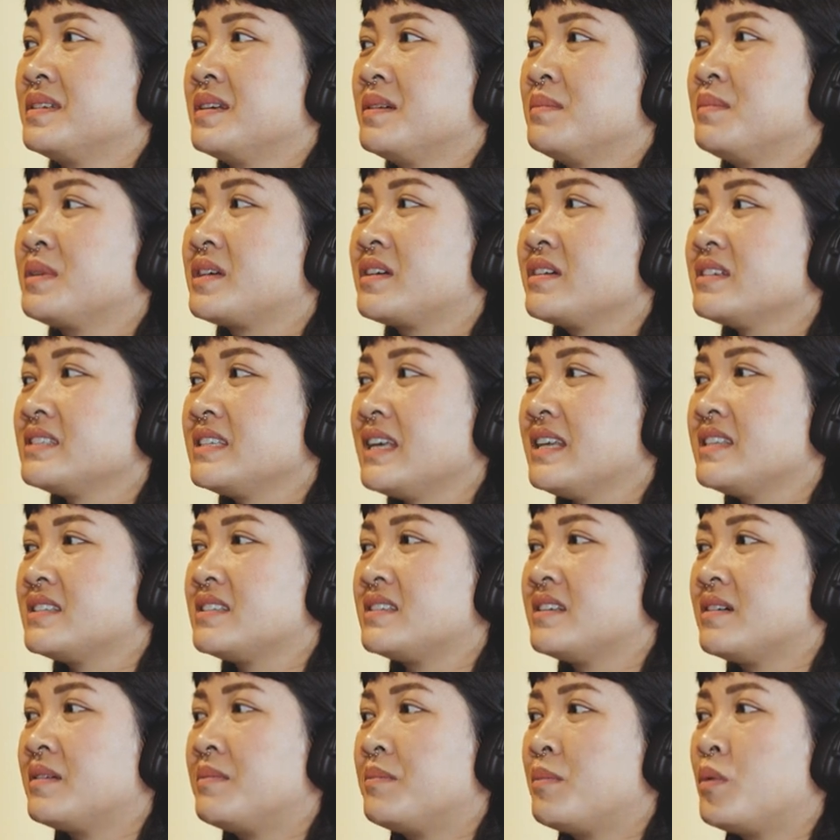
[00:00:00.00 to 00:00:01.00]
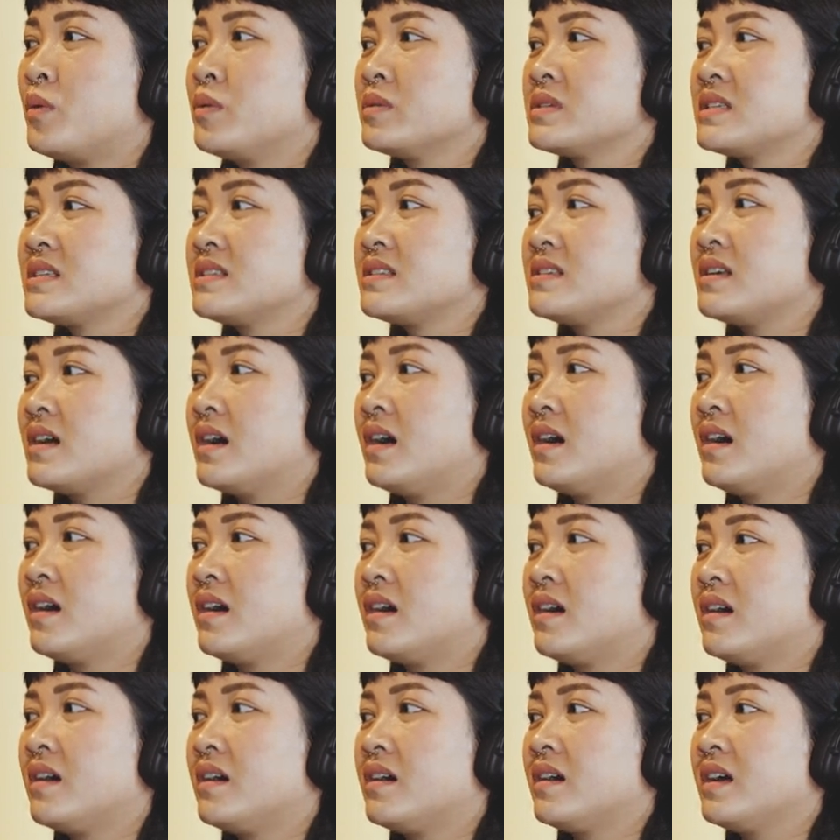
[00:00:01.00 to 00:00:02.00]
Because it's the most
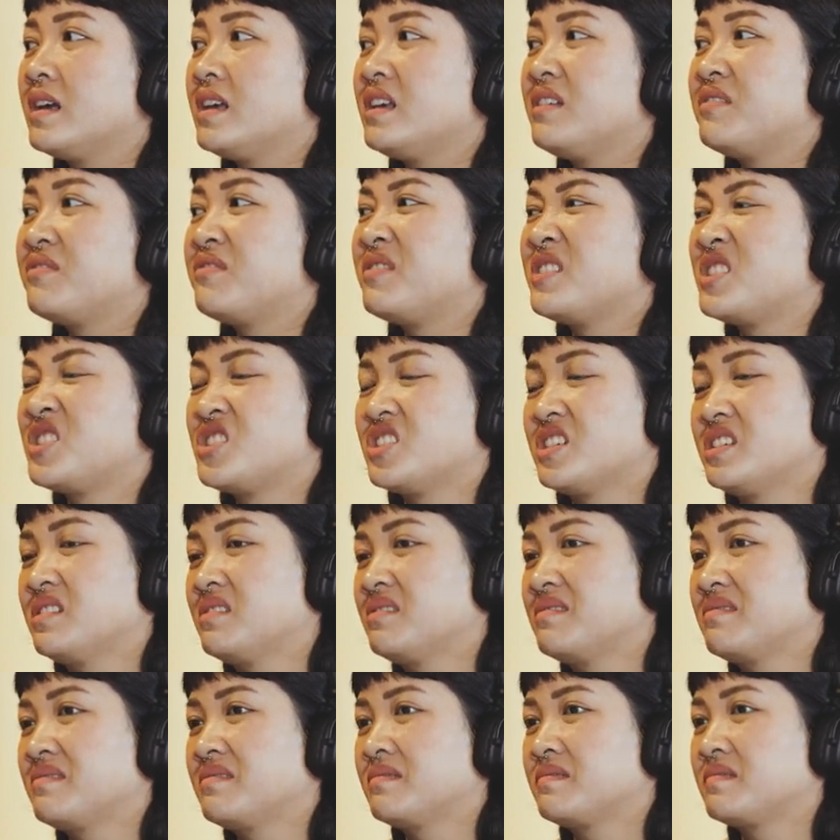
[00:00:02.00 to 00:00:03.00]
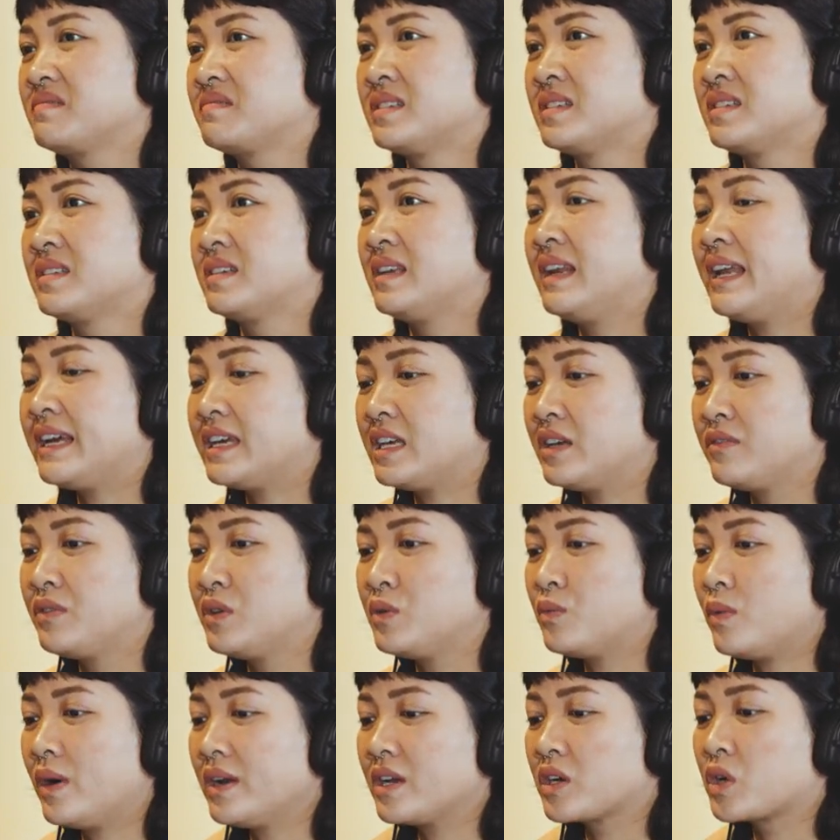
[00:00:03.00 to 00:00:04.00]
uh, efficient. Like, if
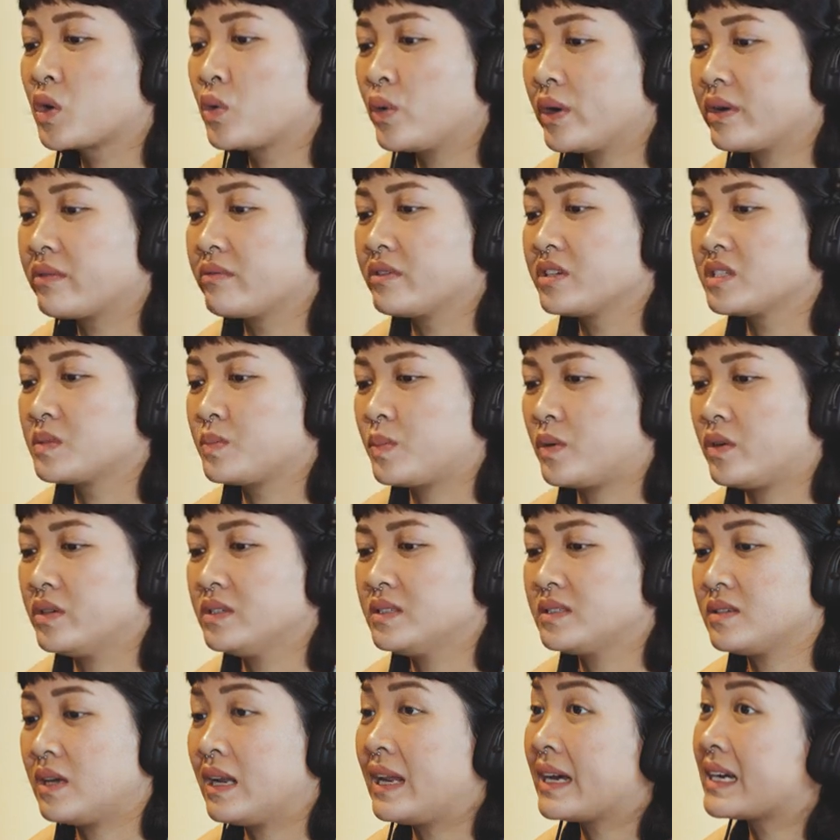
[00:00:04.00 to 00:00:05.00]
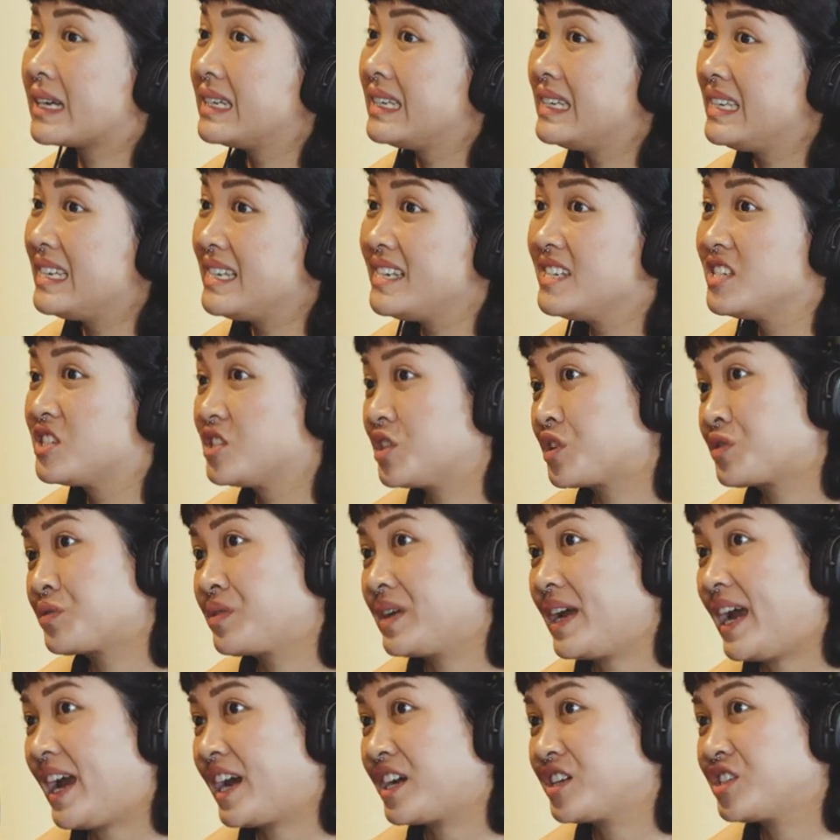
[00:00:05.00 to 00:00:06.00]
you want a quick response, or like a knee-jerk
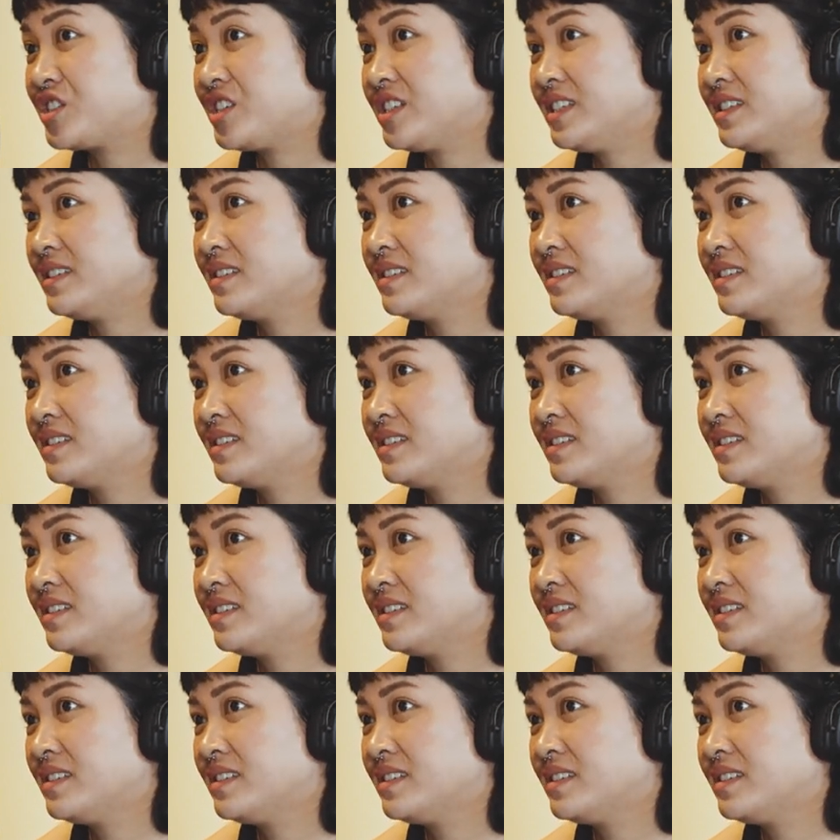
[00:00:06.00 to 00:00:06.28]
reaction,